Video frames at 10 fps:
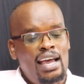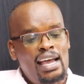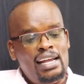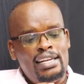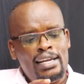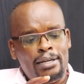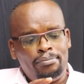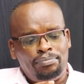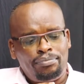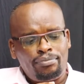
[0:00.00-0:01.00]

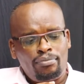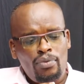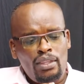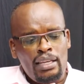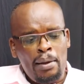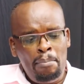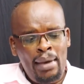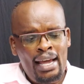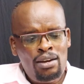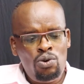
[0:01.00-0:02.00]
and
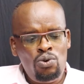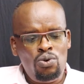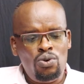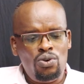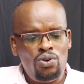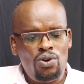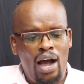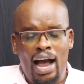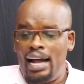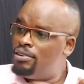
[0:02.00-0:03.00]
men who
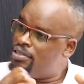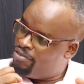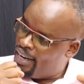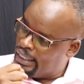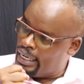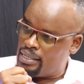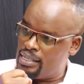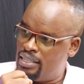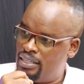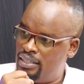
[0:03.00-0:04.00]
are not fighters